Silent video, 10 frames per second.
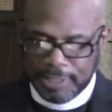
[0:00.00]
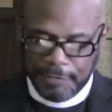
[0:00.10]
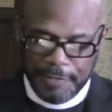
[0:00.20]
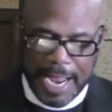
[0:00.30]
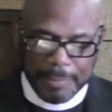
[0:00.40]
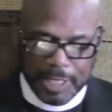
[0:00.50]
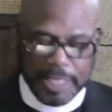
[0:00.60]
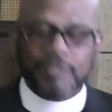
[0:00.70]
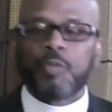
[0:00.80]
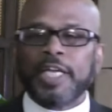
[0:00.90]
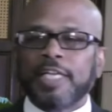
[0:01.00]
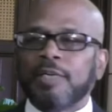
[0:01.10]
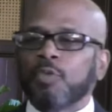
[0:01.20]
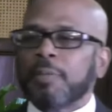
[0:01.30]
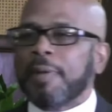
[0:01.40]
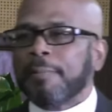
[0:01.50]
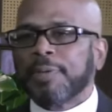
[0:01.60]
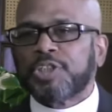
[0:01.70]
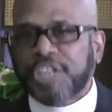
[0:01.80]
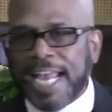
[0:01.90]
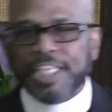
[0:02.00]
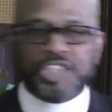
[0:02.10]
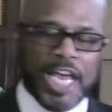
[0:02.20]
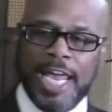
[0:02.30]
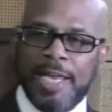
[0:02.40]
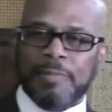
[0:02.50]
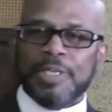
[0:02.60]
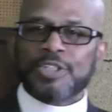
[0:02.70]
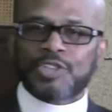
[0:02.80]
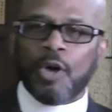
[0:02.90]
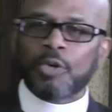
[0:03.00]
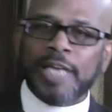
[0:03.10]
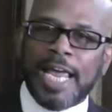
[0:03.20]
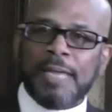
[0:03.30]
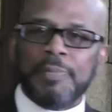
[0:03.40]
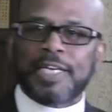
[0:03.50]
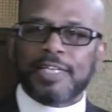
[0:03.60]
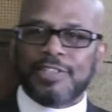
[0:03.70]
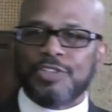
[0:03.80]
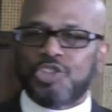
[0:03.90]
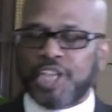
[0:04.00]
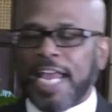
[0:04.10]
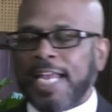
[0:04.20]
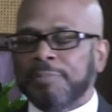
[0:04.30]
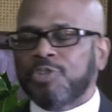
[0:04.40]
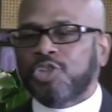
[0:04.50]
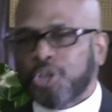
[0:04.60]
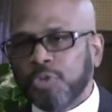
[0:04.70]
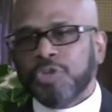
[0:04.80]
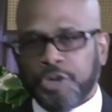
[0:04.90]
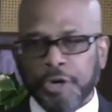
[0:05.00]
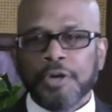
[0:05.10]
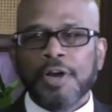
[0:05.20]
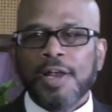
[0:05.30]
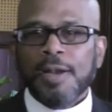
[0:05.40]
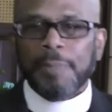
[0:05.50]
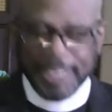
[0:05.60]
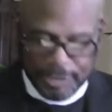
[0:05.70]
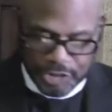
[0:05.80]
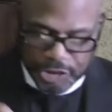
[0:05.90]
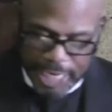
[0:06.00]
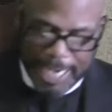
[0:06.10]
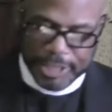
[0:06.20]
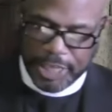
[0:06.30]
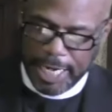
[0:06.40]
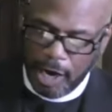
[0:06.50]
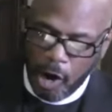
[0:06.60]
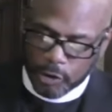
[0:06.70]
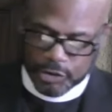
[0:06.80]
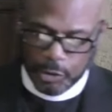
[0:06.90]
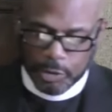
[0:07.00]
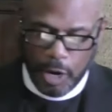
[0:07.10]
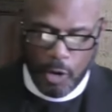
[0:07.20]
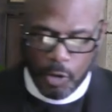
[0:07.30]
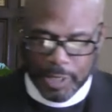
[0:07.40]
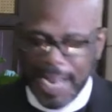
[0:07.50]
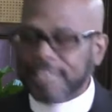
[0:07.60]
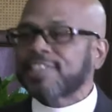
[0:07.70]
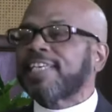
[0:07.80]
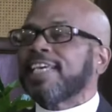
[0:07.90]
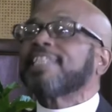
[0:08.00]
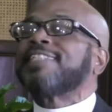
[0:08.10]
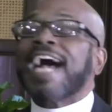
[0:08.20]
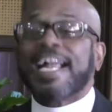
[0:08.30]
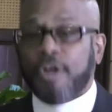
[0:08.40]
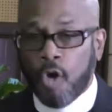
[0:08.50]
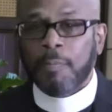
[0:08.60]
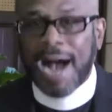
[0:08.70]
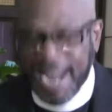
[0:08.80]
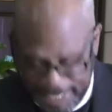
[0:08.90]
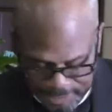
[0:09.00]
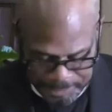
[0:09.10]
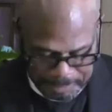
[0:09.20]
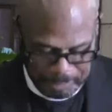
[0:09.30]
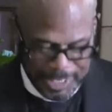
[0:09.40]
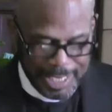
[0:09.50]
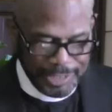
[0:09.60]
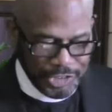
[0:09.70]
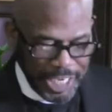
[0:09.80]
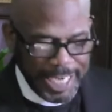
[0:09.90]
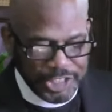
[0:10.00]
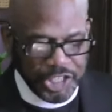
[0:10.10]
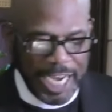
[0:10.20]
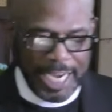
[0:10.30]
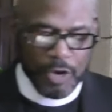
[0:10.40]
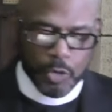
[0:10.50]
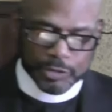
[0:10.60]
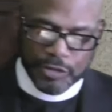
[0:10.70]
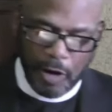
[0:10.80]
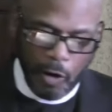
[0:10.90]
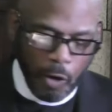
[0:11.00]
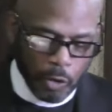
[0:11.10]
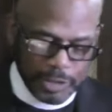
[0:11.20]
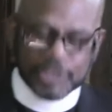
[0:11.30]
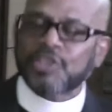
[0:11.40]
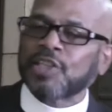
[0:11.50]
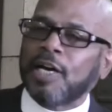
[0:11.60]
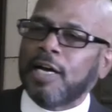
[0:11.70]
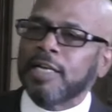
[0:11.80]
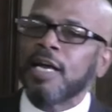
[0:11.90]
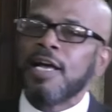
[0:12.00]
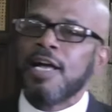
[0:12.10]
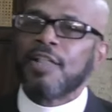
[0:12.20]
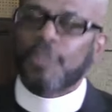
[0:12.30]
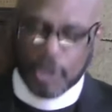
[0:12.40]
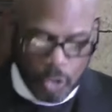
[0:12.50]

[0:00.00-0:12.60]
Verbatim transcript: the family if we didn't remember JJ, so named because he's James Jr., but he's JJ, also known as Kid Dynamite. JJ, who is the oldest son, the